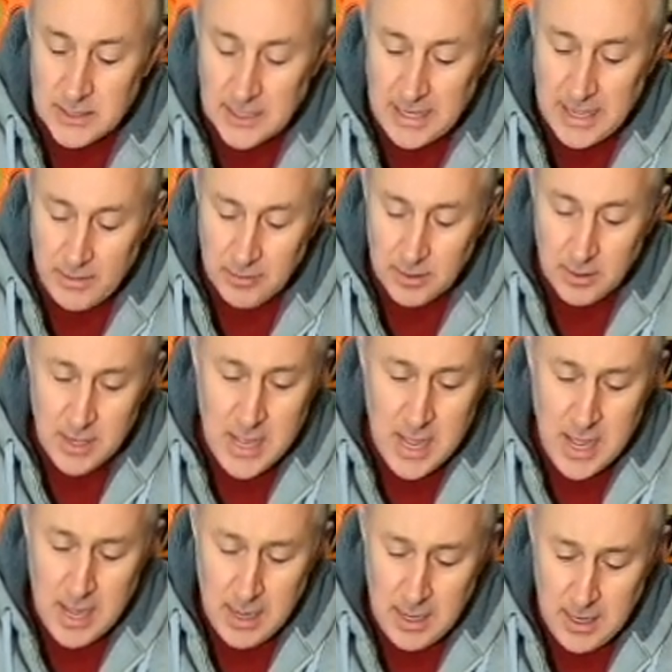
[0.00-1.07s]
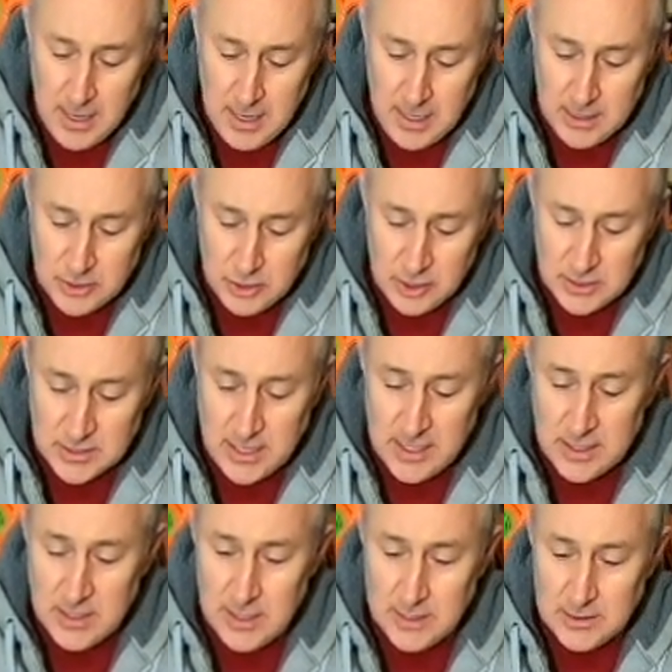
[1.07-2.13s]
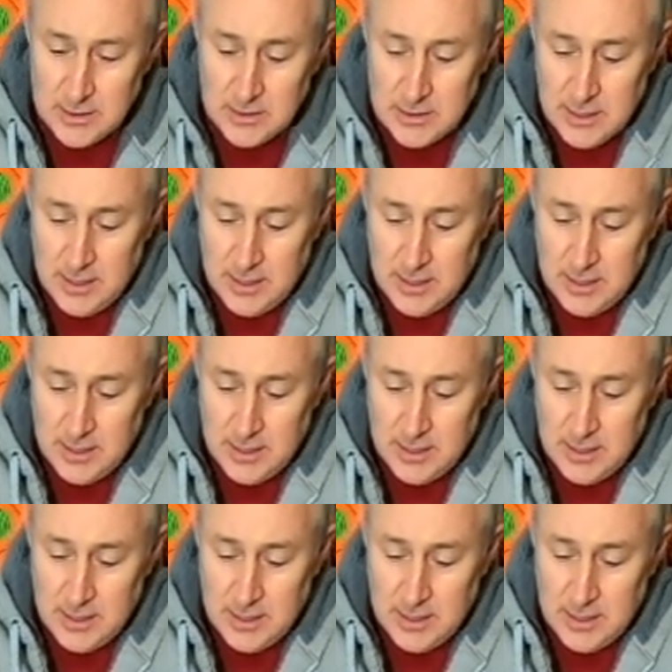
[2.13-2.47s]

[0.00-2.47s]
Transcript: together just like this.